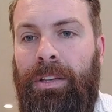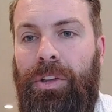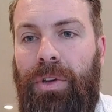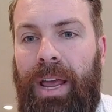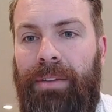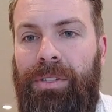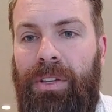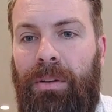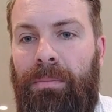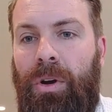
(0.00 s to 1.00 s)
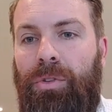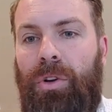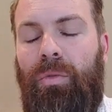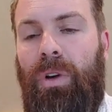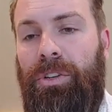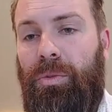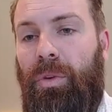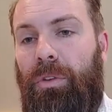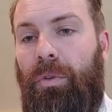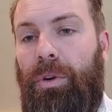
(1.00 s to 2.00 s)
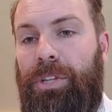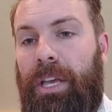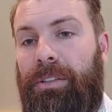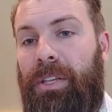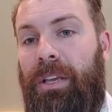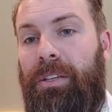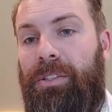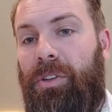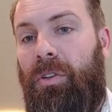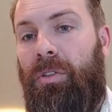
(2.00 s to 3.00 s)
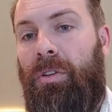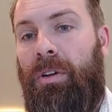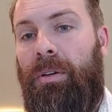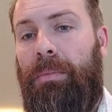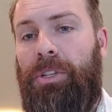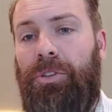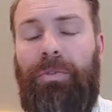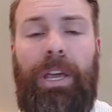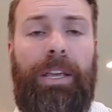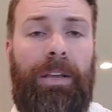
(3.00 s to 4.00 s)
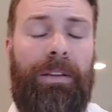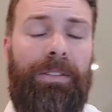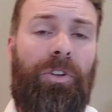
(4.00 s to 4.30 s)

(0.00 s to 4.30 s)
Do you have some who don't want to work 410s? So Mitchell Fahey.